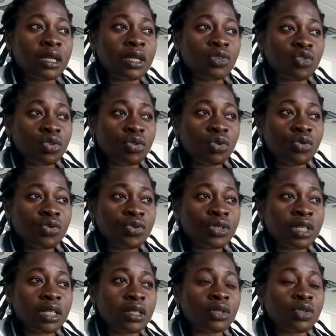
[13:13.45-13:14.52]

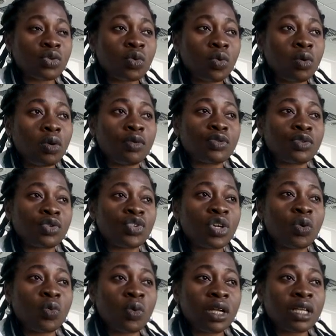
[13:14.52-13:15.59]
introduced in the School of
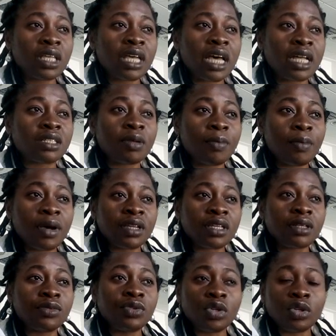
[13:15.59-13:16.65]
Social Work at
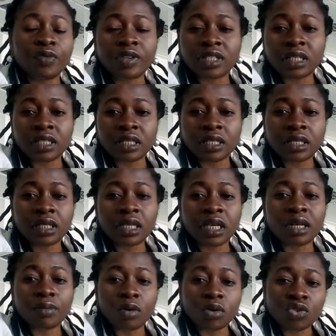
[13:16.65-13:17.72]
McGill University
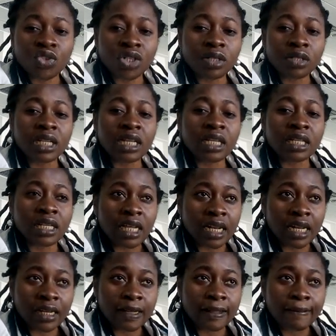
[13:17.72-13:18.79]
in Montreal in
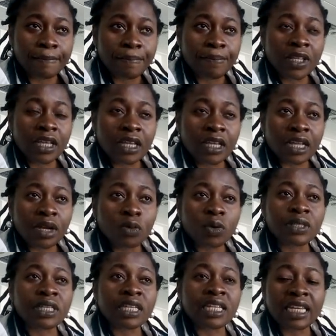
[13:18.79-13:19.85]
Canada. That
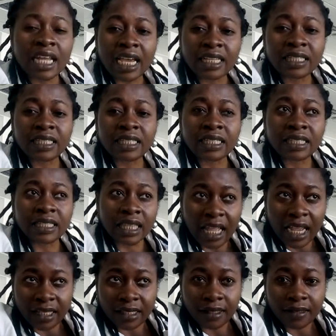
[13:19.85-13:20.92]
was in
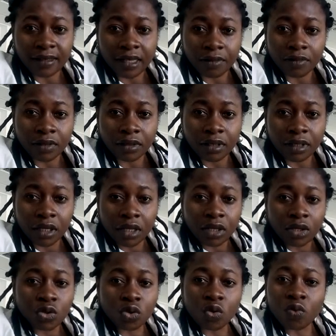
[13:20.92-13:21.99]
1997.
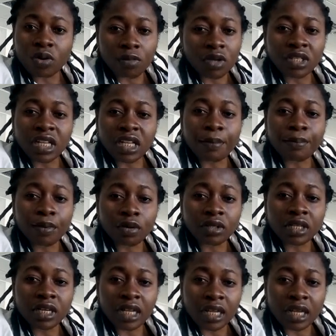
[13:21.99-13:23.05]
So we must applaud
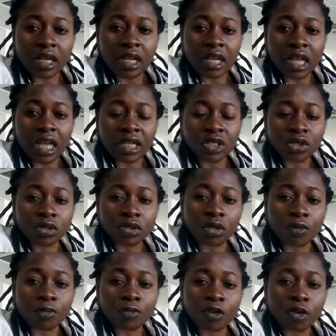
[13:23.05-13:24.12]
the actions
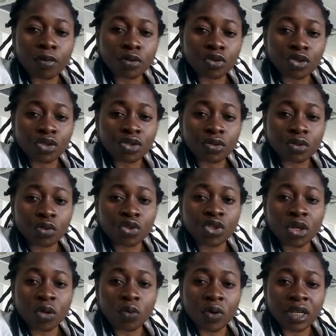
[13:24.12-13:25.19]
of global
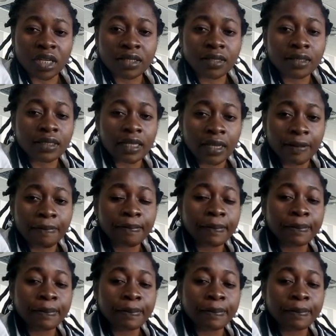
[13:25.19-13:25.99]
social workers here.